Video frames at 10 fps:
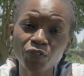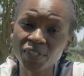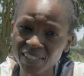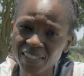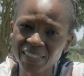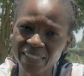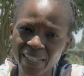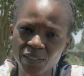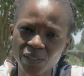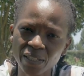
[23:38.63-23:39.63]
16
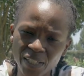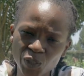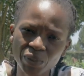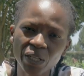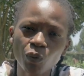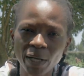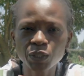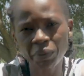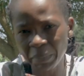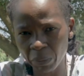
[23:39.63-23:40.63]
days has been
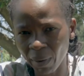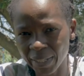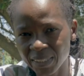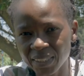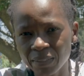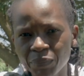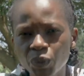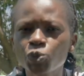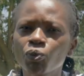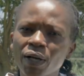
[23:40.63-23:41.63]
what women want,
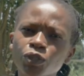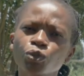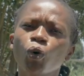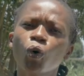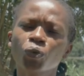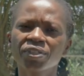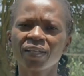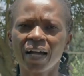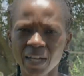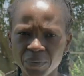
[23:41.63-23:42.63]
because we want to hold
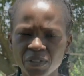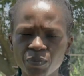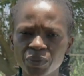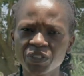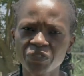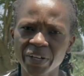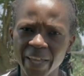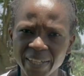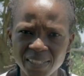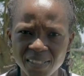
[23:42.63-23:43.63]
accountable different
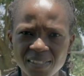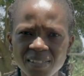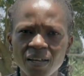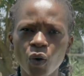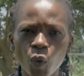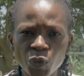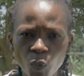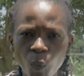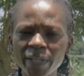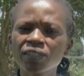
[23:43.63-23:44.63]
actors
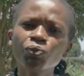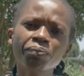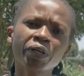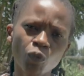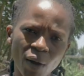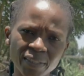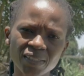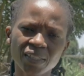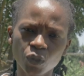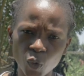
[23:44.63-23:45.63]
on what women
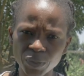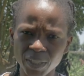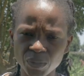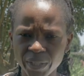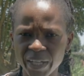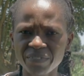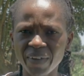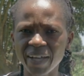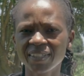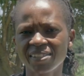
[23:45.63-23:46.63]
want in order to end
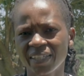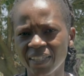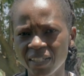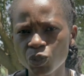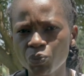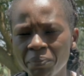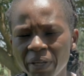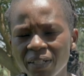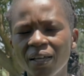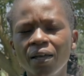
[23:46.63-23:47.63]
violence against
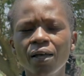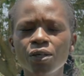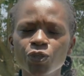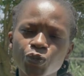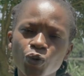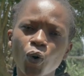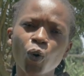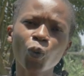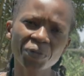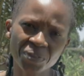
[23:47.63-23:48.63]
women.
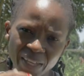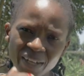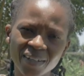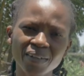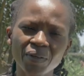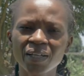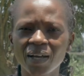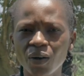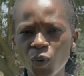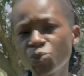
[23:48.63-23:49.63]
So we then
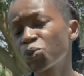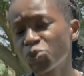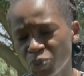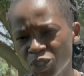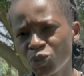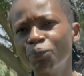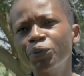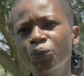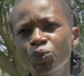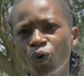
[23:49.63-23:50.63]
also sought to
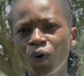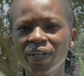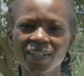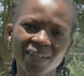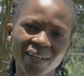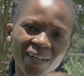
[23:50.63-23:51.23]
build on,